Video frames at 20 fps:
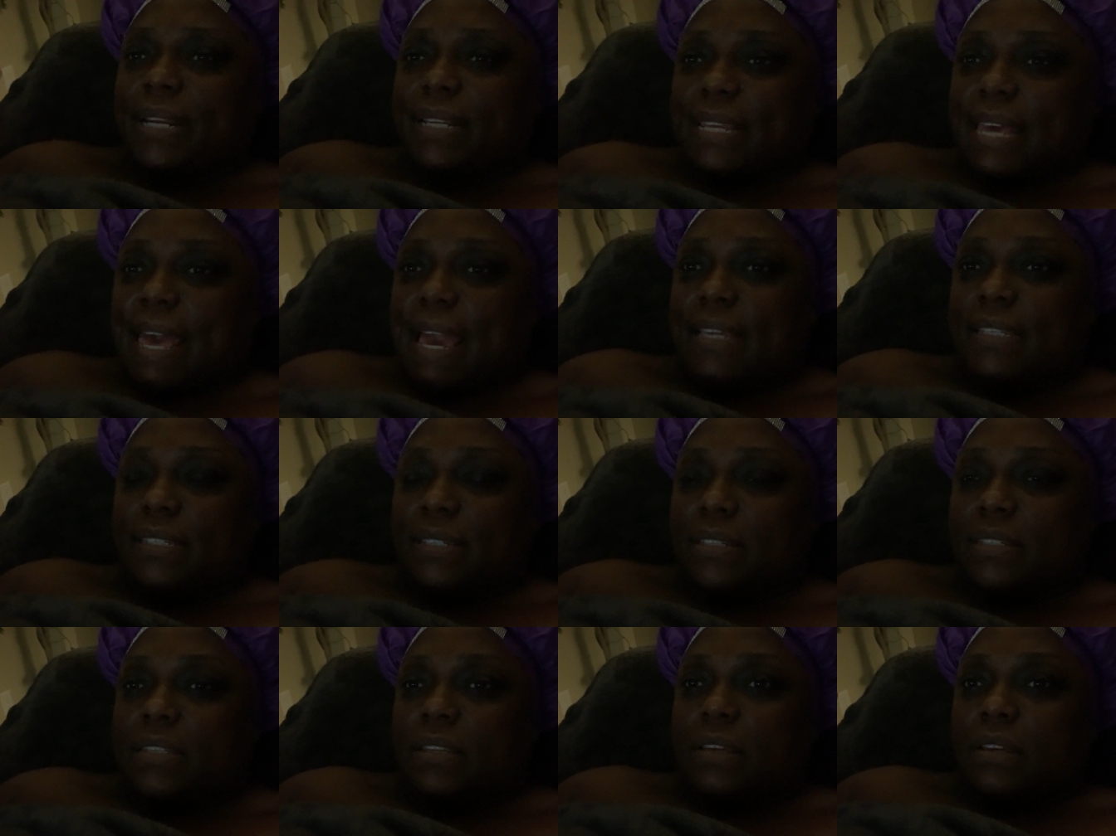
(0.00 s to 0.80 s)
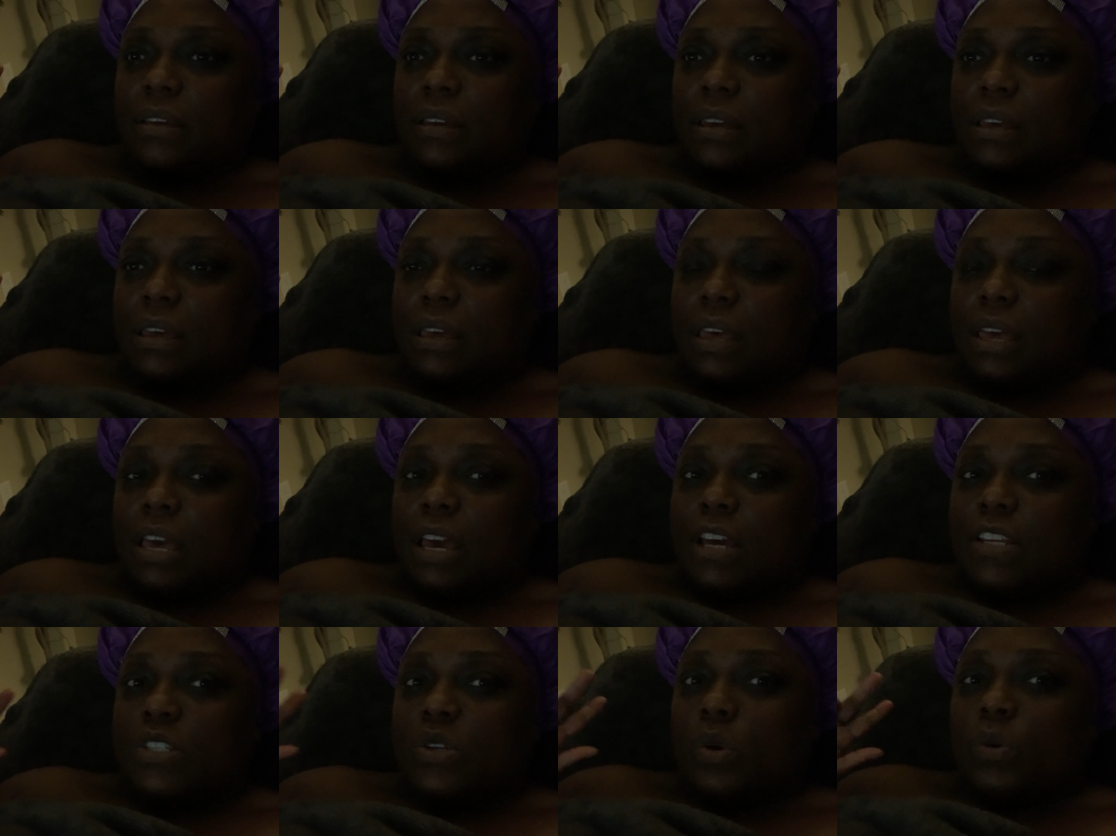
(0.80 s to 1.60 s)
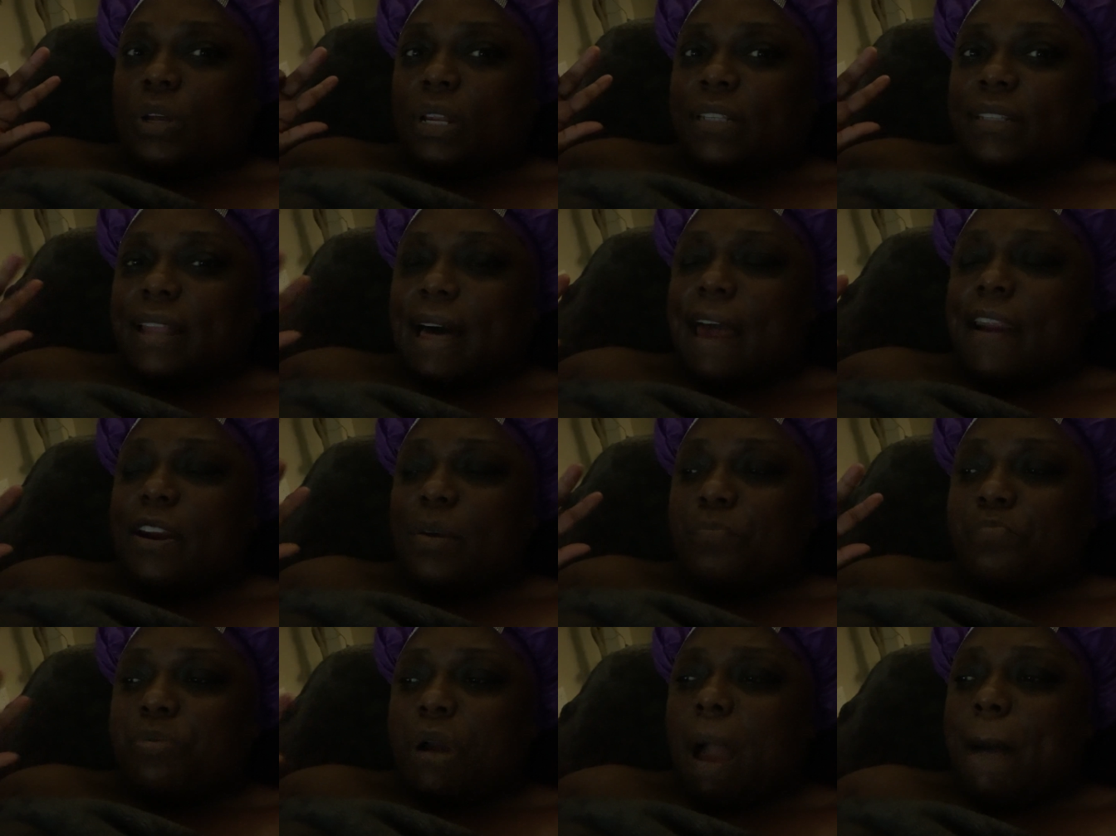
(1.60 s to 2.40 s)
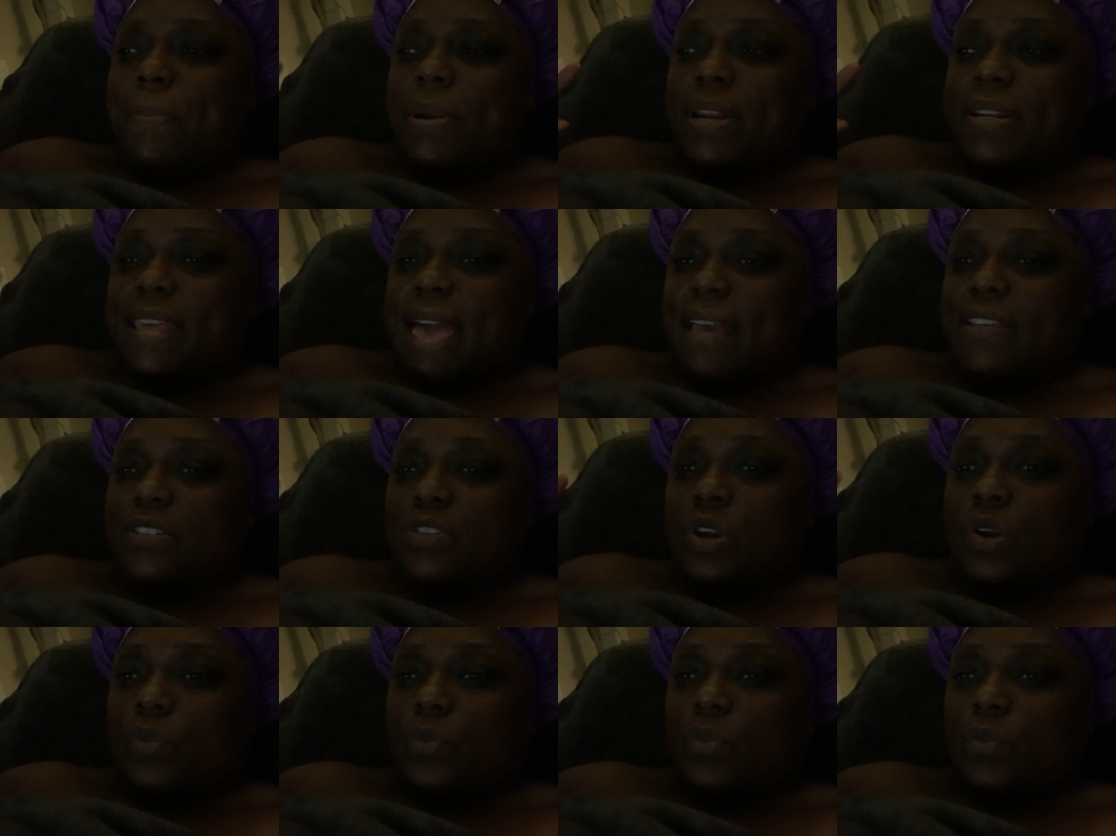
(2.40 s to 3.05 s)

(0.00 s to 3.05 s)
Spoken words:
taxes. So a lot of the property taxes are